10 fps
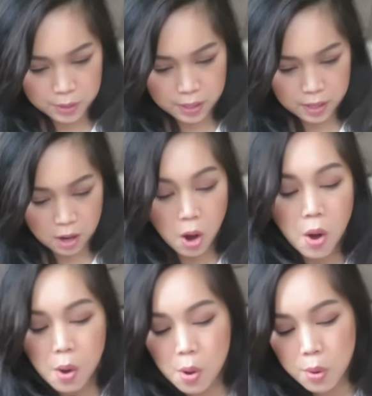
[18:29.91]
Boy,
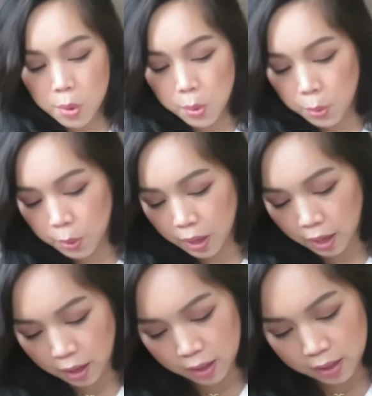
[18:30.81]

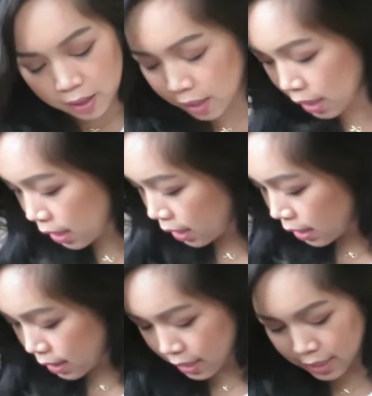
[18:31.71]
oh!
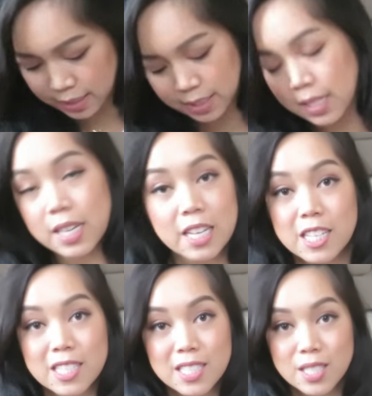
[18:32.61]
This
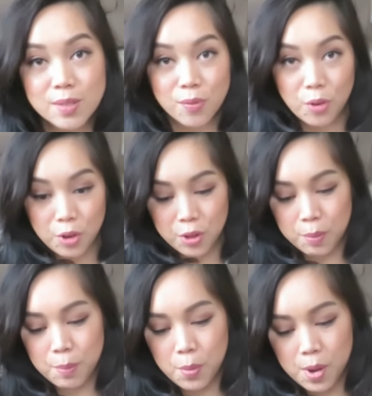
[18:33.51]
is for
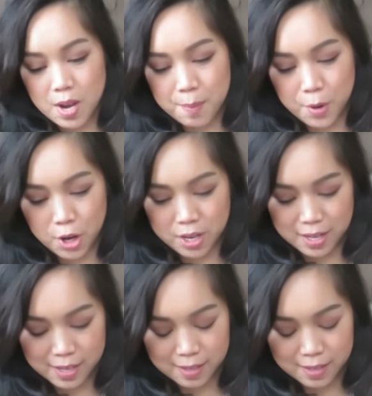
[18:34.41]
their Moana party